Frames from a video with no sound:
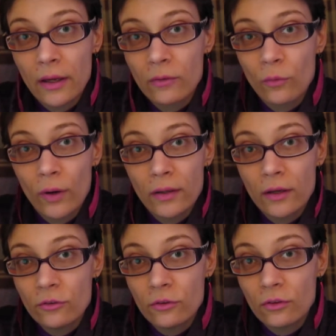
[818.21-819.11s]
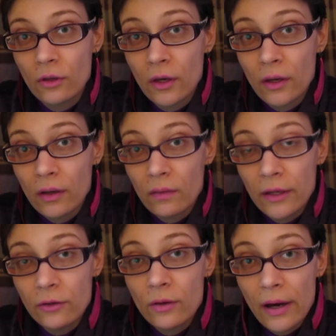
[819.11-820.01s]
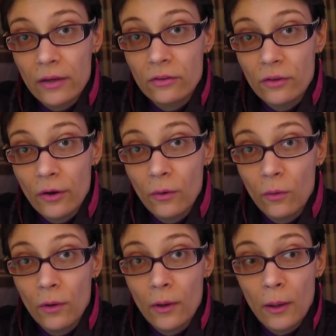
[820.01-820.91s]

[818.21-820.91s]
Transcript: And why not just let you guys know